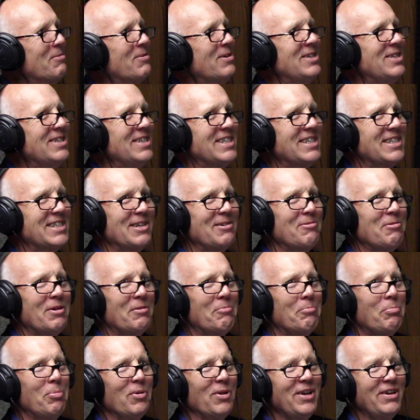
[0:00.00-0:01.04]
we're just so
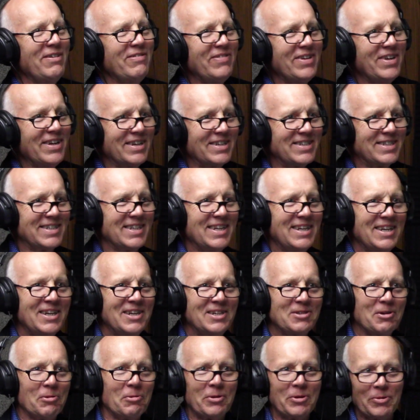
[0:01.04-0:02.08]
oblivious.
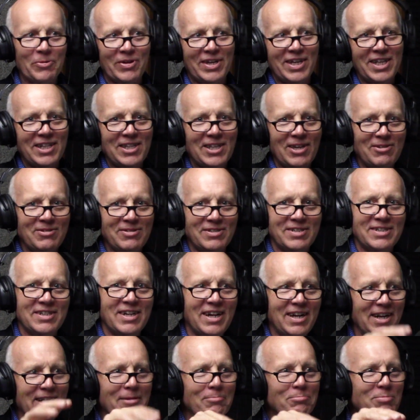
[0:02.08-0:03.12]
So when we get those
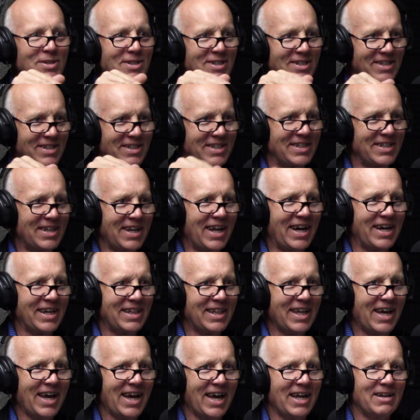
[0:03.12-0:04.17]
glimpses mm-hmm. like
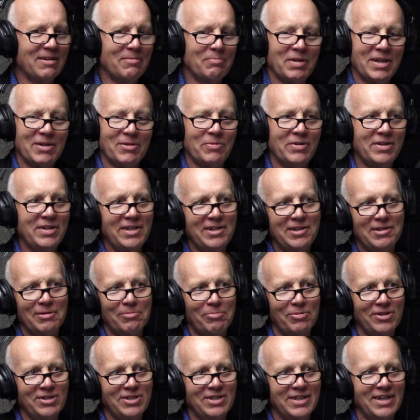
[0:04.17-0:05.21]
that, man, we need to
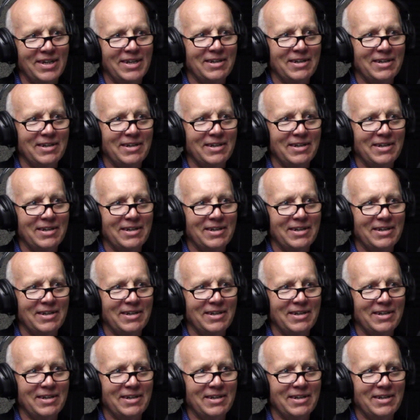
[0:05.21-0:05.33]
appreciate